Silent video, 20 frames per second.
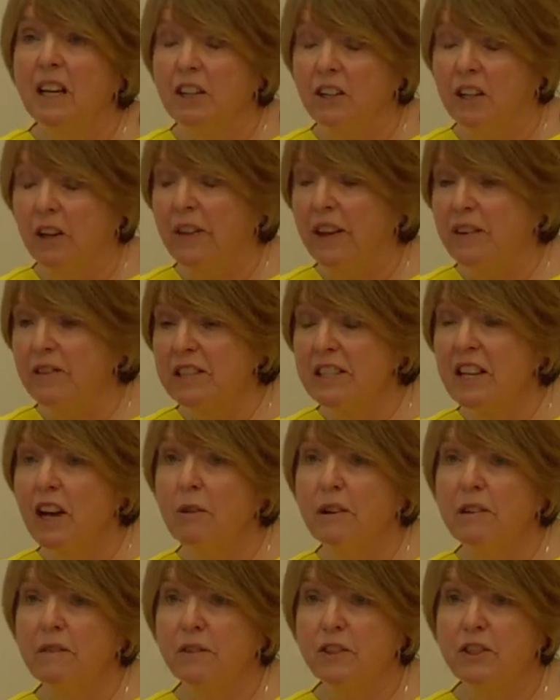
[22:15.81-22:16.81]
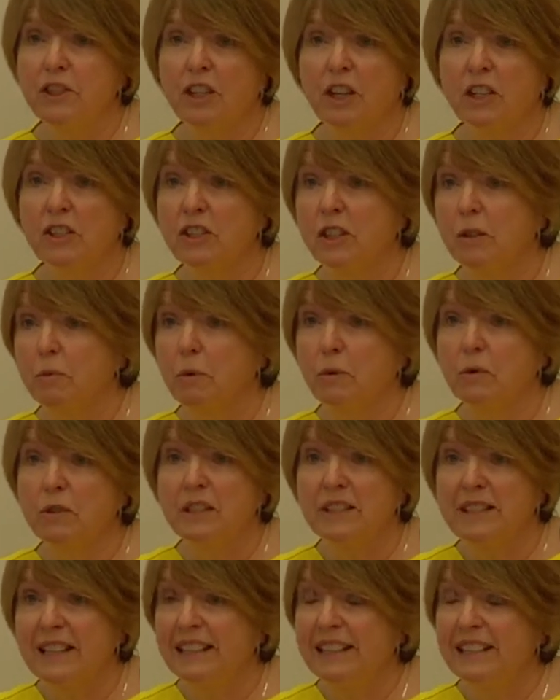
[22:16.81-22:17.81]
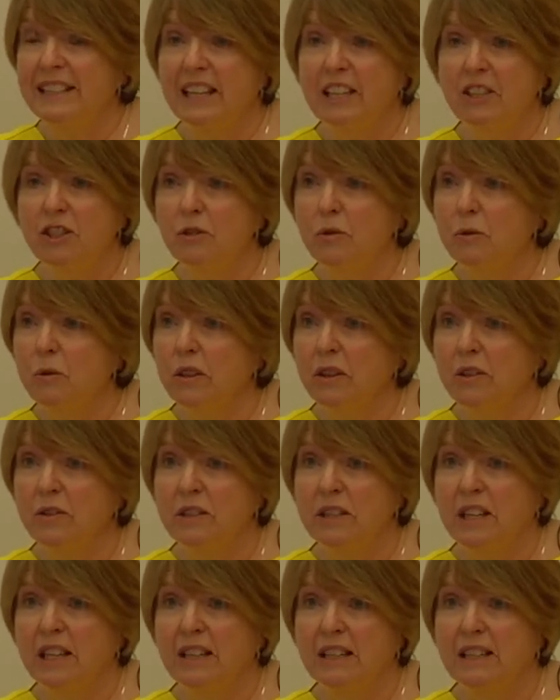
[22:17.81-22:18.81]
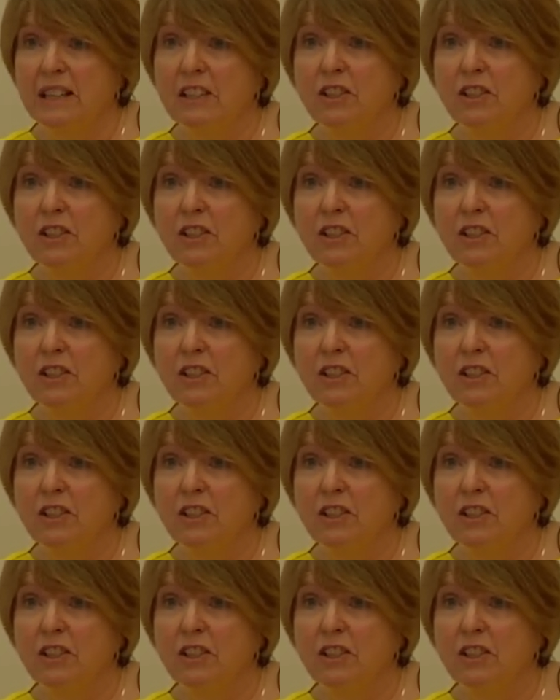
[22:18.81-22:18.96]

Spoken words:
You know, there is no infrastructure, water, sanitation, all those things.